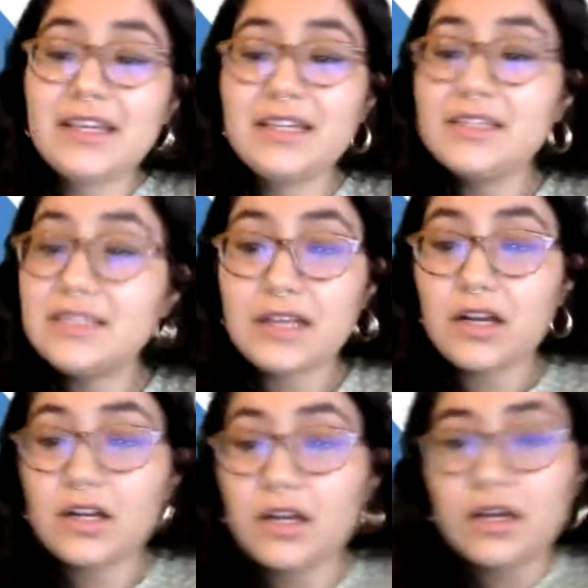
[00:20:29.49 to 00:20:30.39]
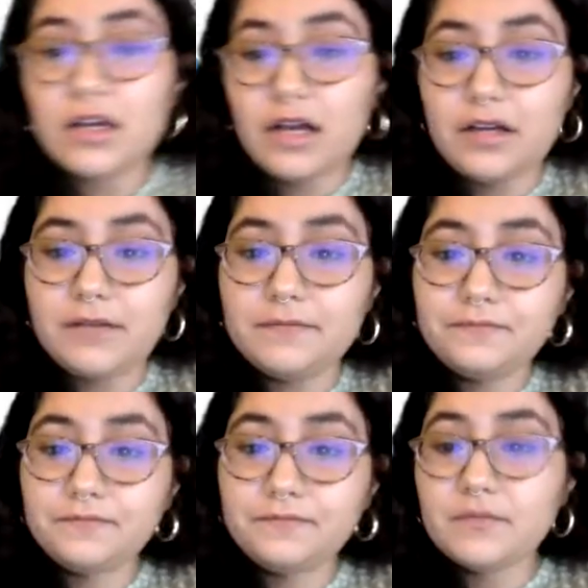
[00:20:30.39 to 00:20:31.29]
is
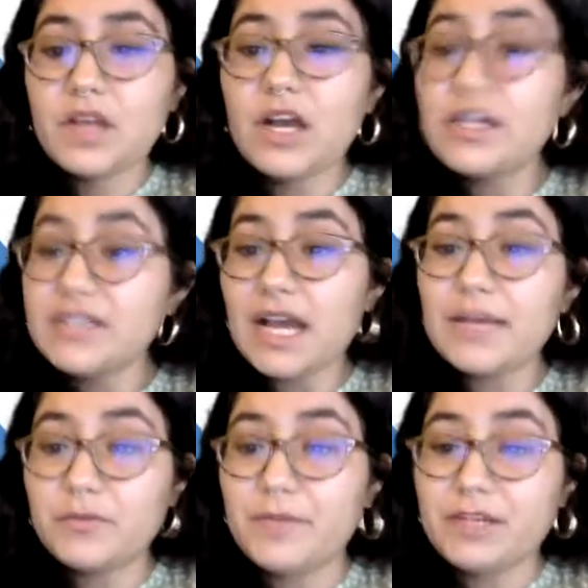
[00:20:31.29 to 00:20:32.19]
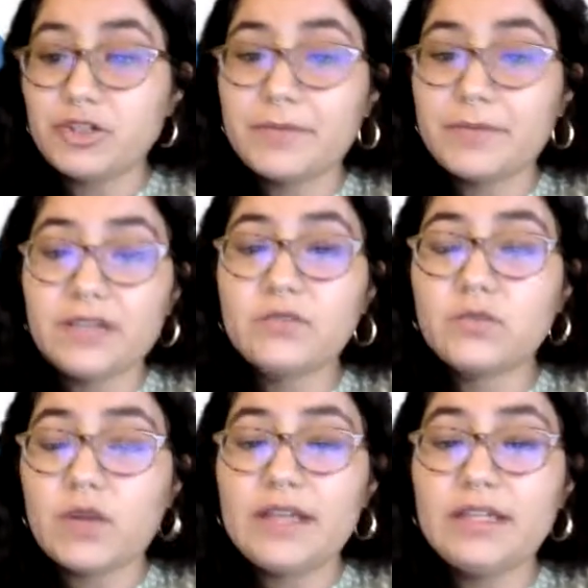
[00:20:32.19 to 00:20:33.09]
a type of measurement,
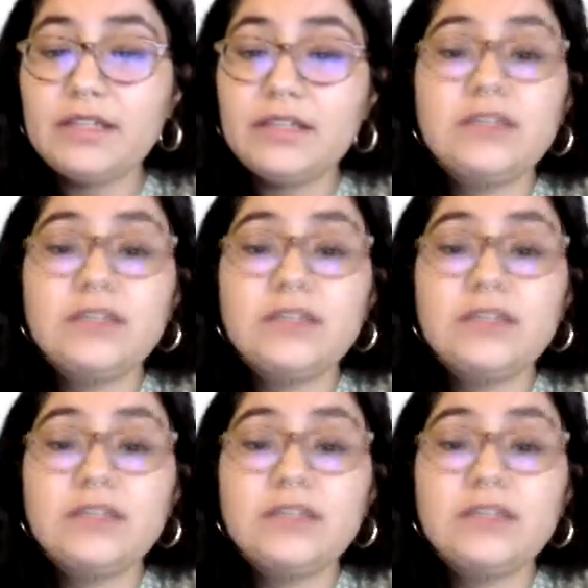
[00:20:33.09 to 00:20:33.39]
right?